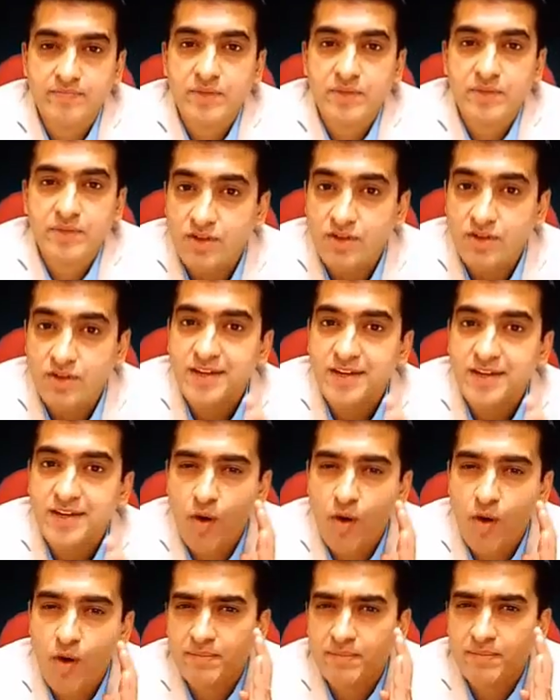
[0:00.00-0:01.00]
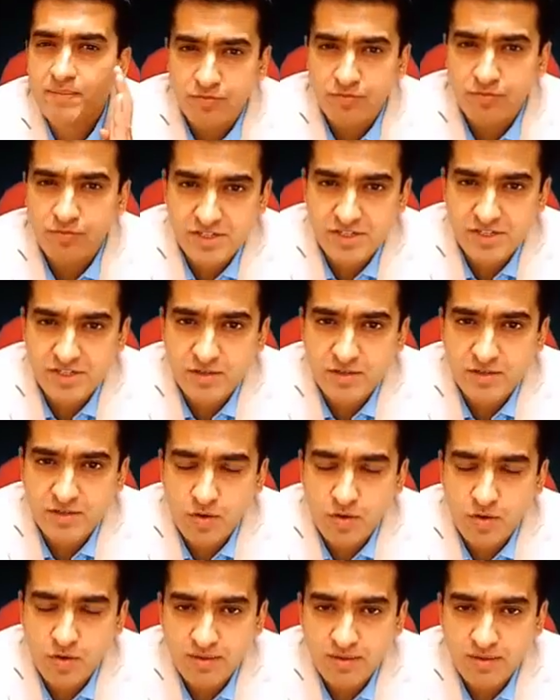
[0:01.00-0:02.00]
Write one professional
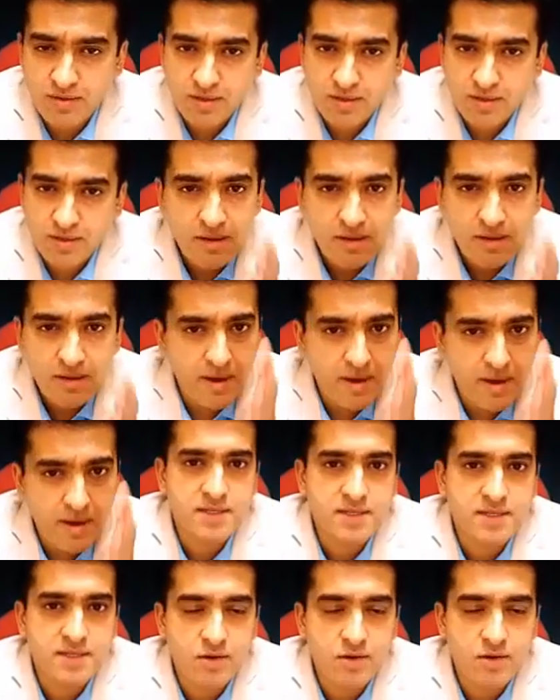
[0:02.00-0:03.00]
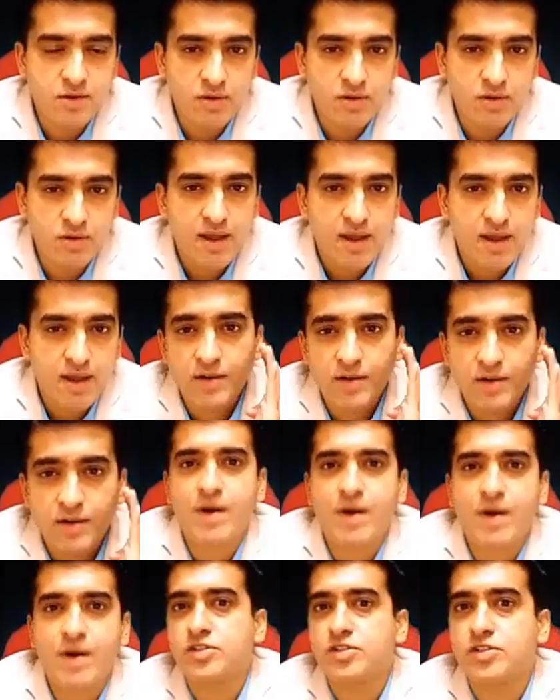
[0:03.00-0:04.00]
goal, personal goal, and
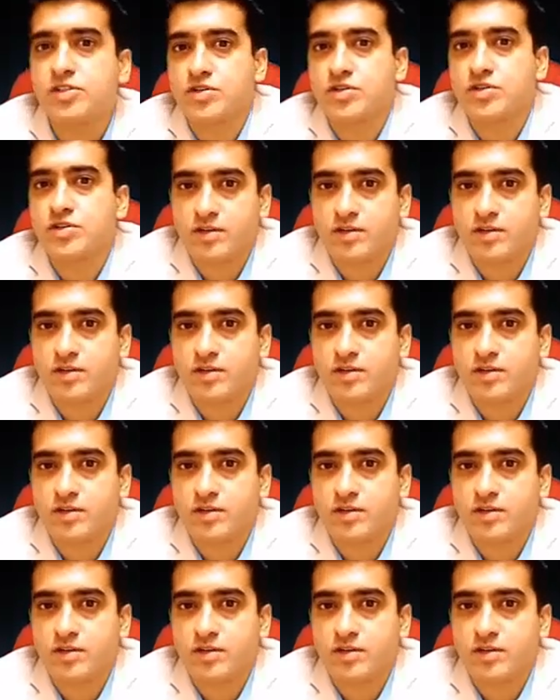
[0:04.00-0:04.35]
one social